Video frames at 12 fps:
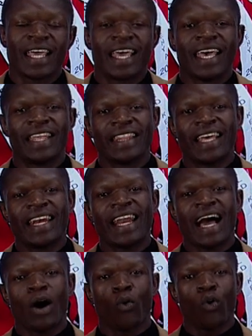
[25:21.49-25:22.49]
And then
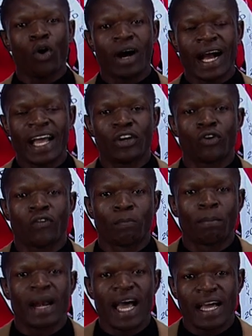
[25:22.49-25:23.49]
what kind of
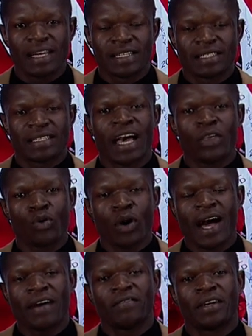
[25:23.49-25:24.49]
plans are you
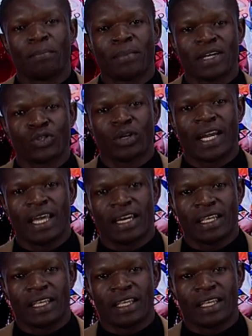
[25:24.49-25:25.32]
having personally?